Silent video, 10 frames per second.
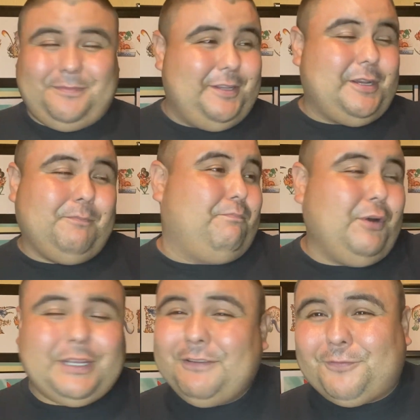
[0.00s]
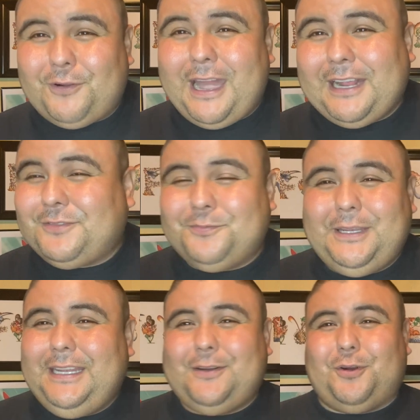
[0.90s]
You could book it for next
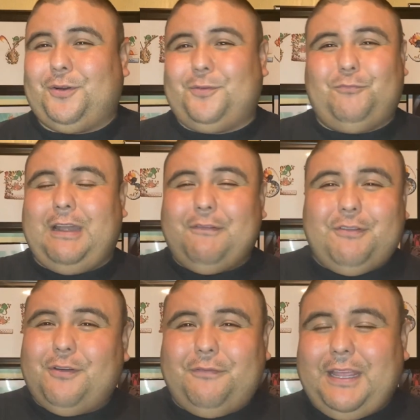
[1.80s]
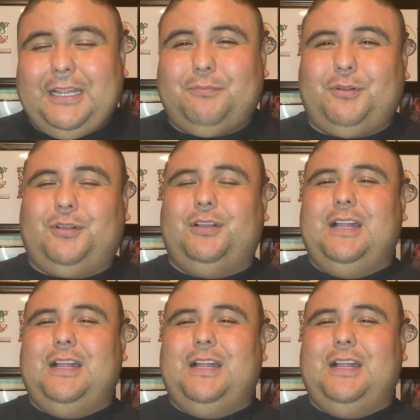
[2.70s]
week or whenever they're available.